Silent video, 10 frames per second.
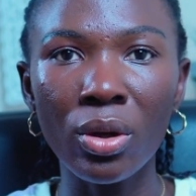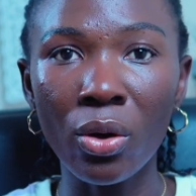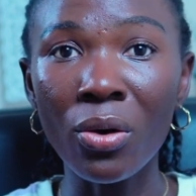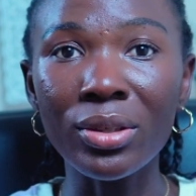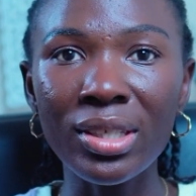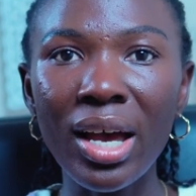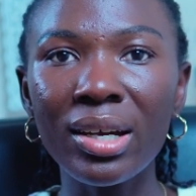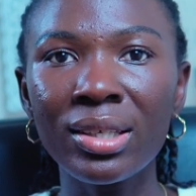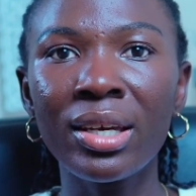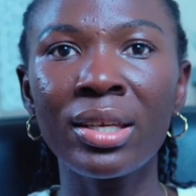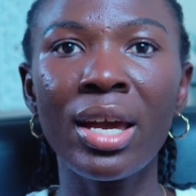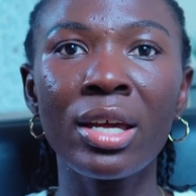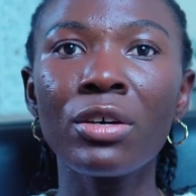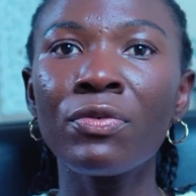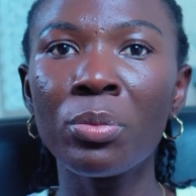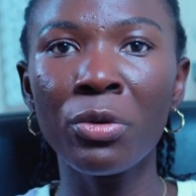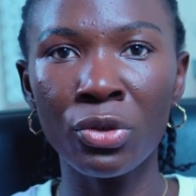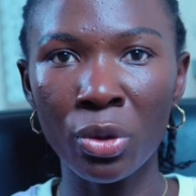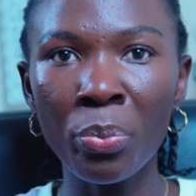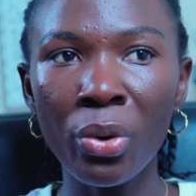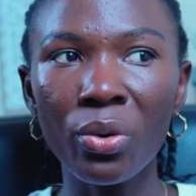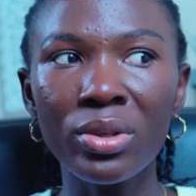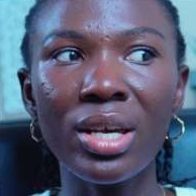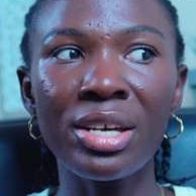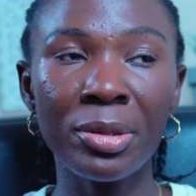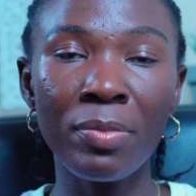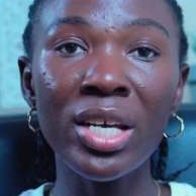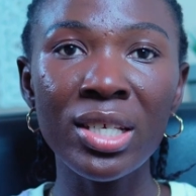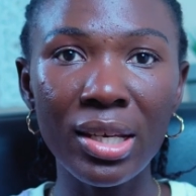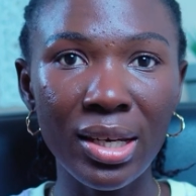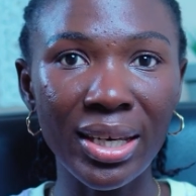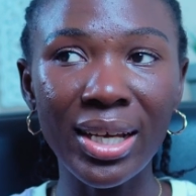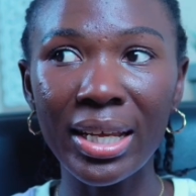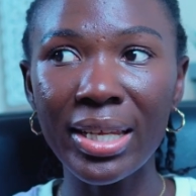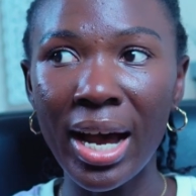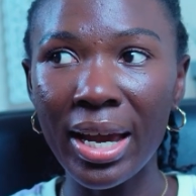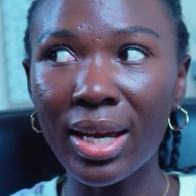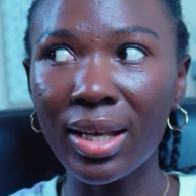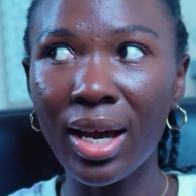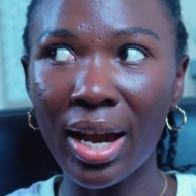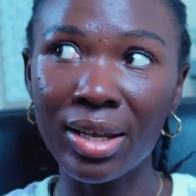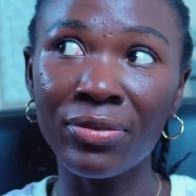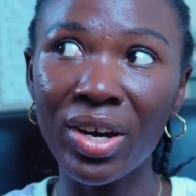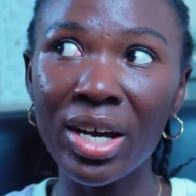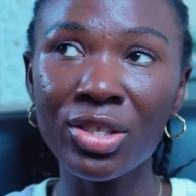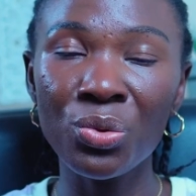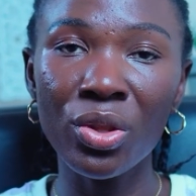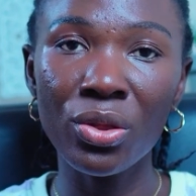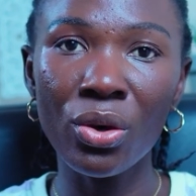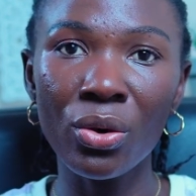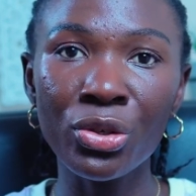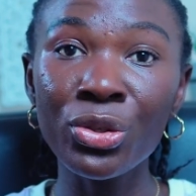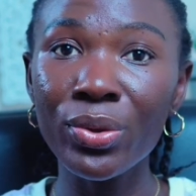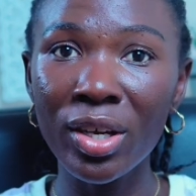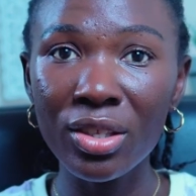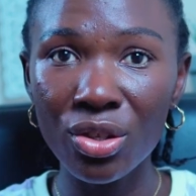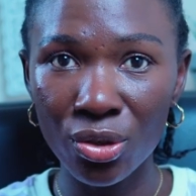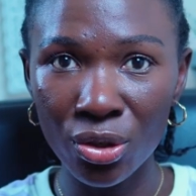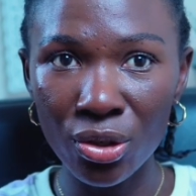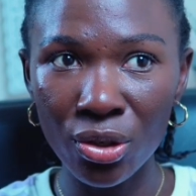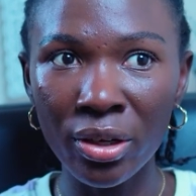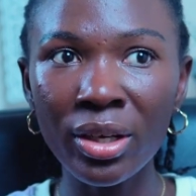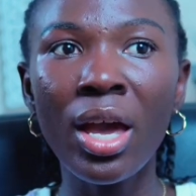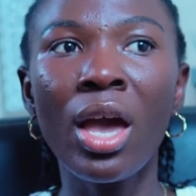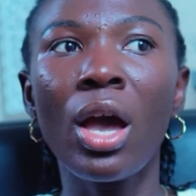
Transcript: contacted any form of support, especially like I advised with your students' union,